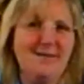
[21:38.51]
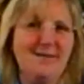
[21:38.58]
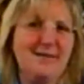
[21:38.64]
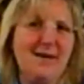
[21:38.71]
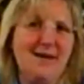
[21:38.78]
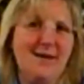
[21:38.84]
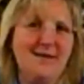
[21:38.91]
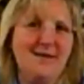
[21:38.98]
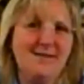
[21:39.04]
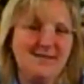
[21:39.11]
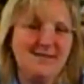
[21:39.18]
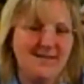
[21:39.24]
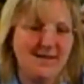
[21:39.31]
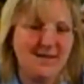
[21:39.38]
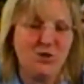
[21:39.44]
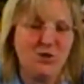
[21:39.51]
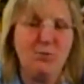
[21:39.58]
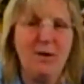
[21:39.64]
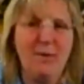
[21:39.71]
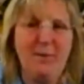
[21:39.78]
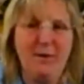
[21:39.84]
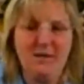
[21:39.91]
say, 6
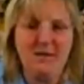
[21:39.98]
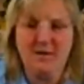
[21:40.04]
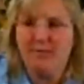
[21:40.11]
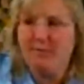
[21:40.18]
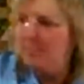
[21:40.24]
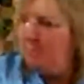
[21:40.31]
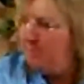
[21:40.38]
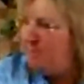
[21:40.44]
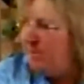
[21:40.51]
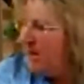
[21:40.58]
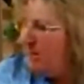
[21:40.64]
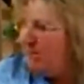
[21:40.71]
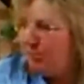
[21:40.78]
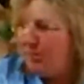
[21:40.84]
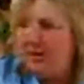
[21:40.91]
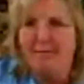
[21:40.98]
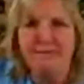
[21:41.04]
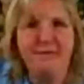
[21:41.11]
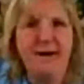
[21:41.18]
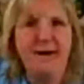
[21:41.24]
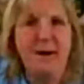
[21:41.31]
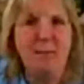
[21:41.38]
repeats of a big print
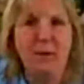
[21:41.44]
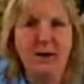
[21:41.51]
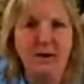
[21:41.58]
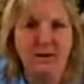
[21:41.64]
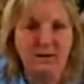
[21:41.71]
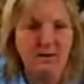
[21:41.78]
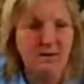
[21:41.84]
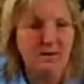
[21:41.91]
fabric,